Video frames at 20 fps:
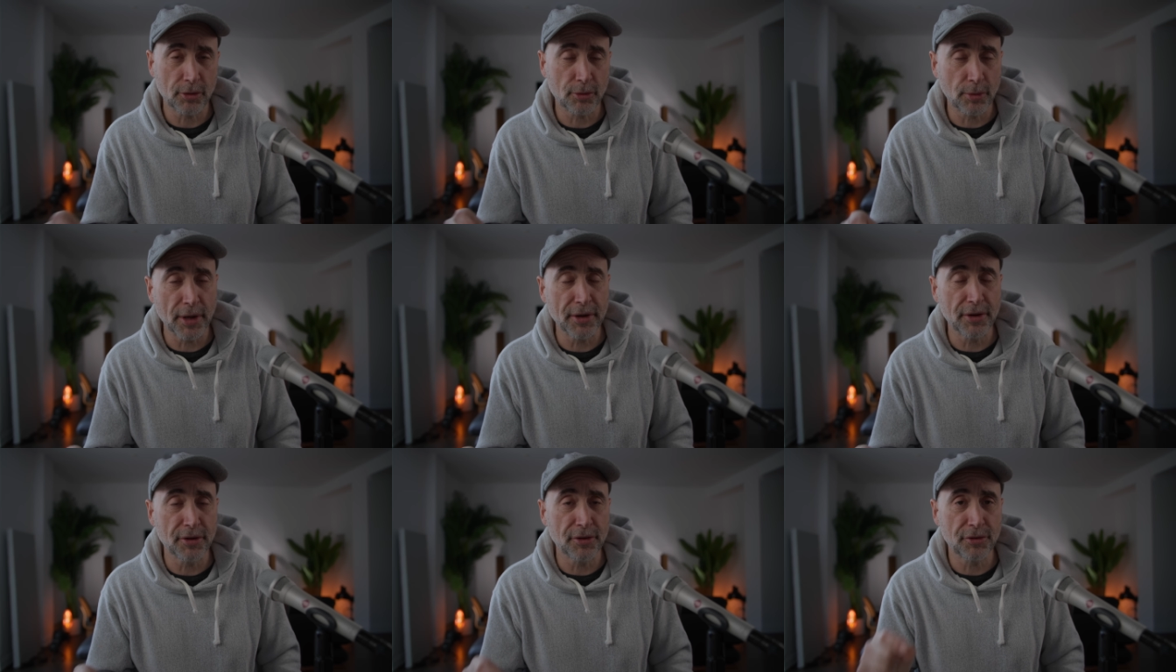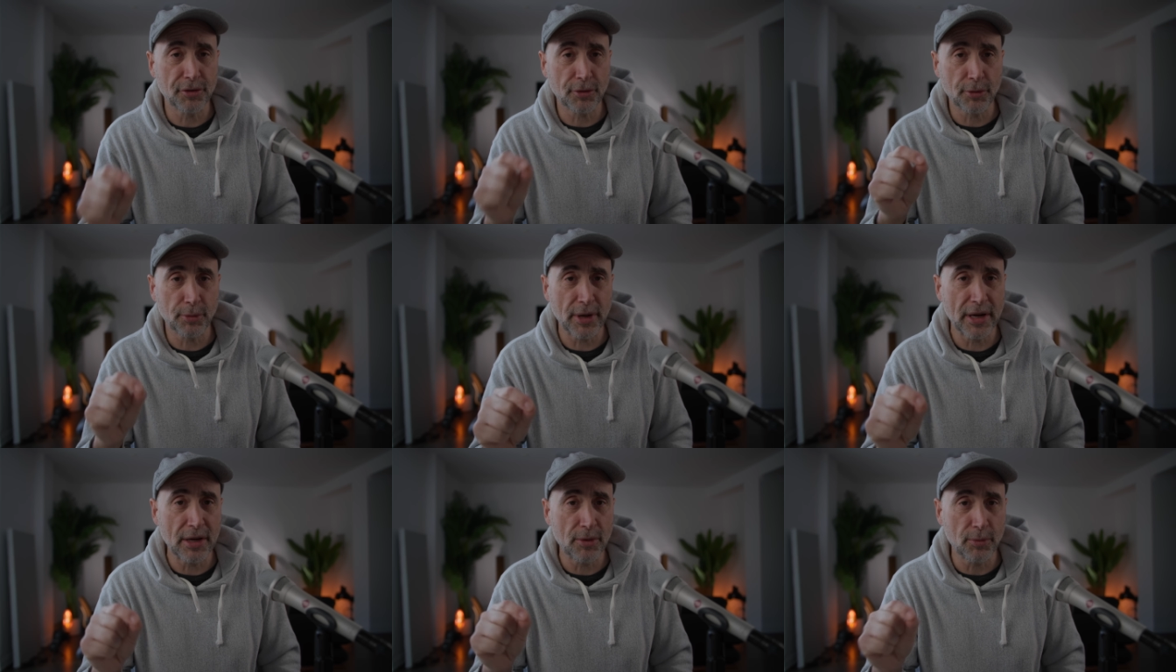CRUD is
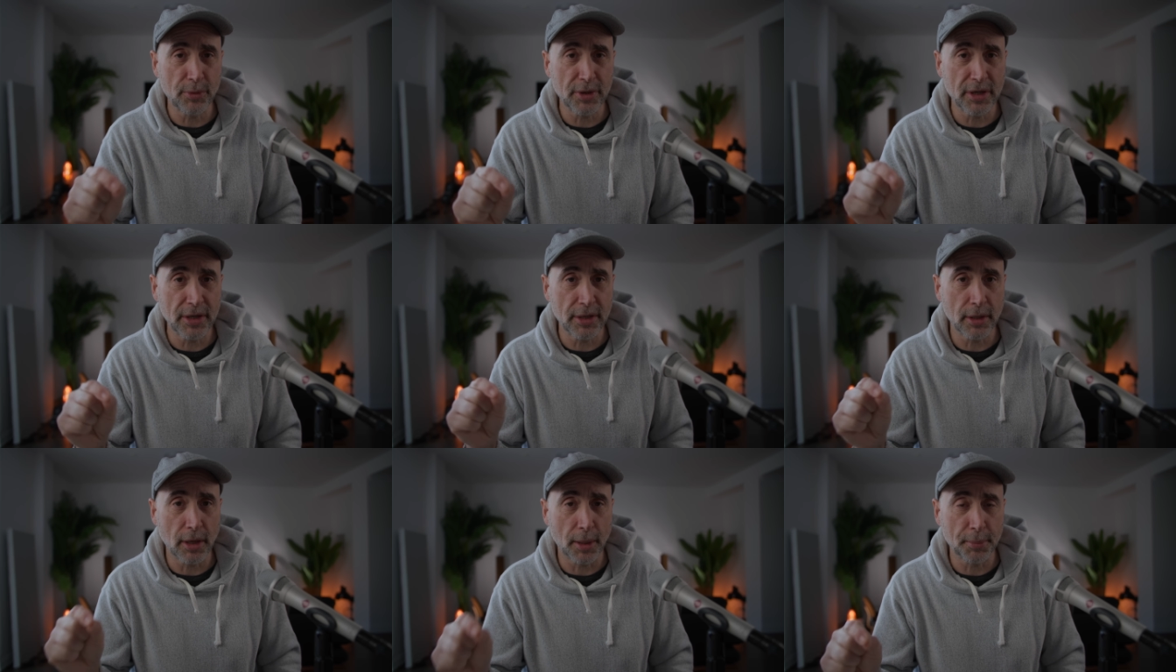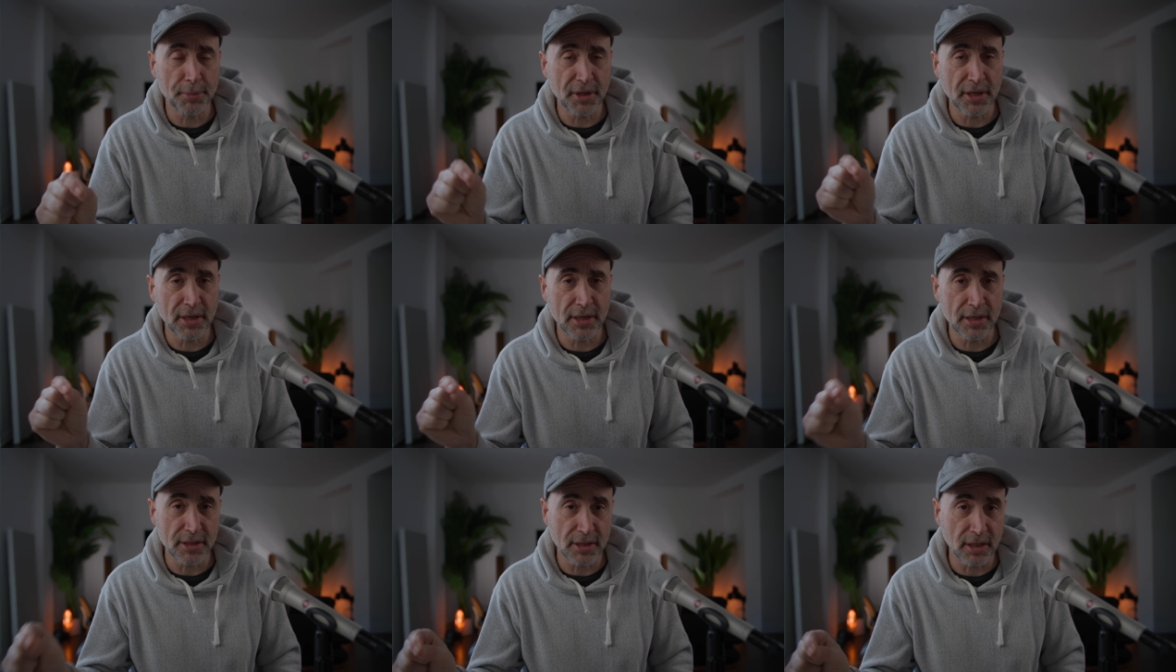create, read,
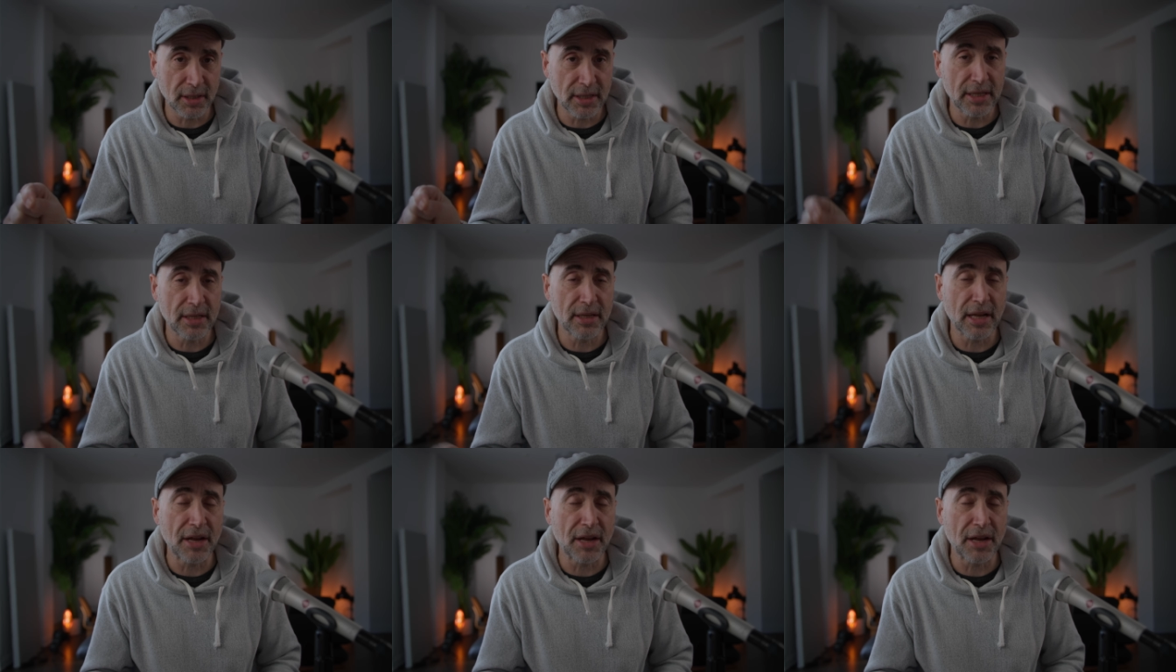update, and delete.